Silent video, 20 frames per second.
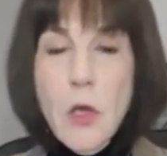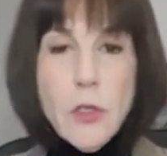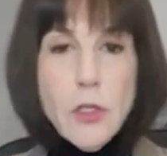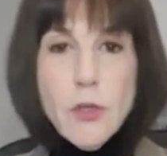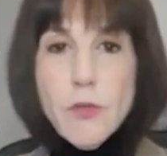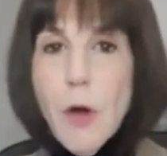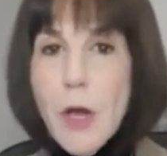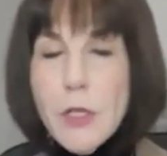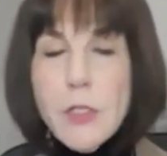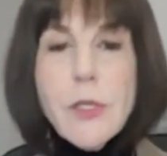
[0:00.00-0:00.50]

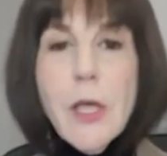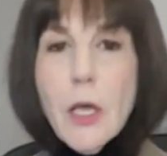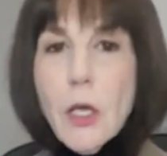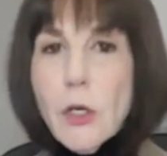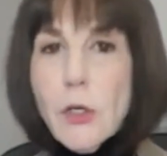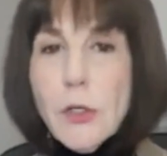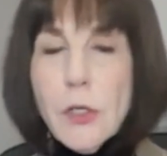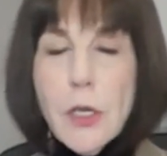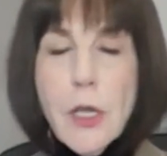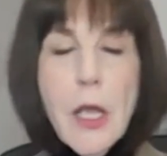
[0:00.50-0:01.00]
trucks that
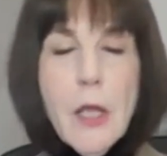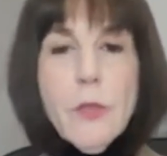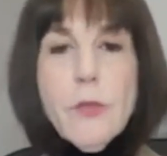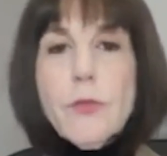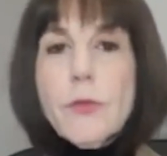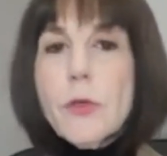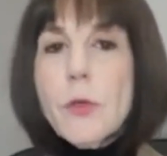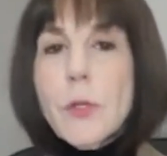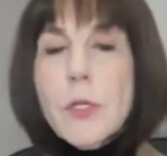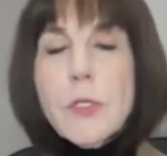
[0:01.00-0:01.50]
couldn't get
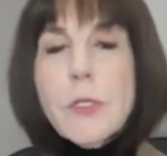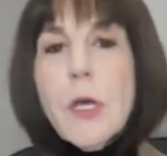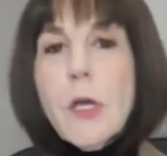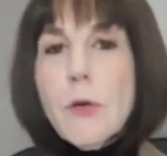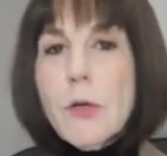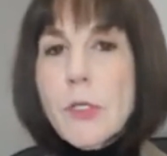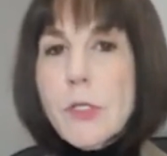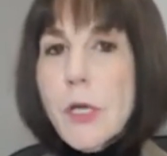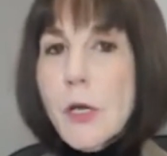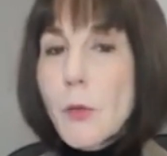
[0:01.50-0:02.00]
through, et
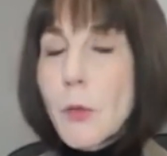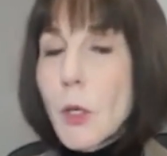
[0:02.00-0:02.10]
cetera, et cetera.